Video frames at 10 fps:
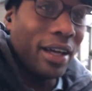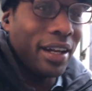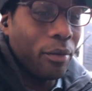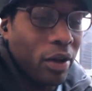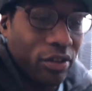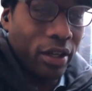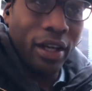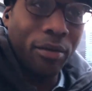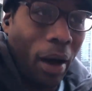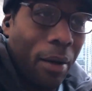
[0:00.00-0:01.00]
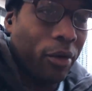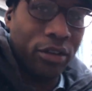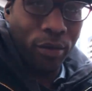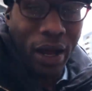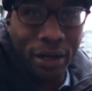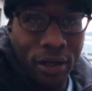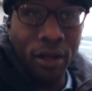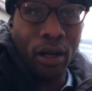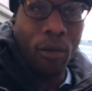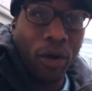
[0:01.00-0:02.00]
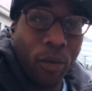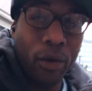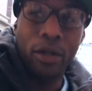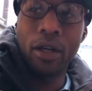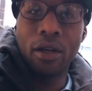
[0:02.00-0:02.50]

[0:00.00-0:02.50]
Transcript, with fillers: And I wasn't writing, I want to work at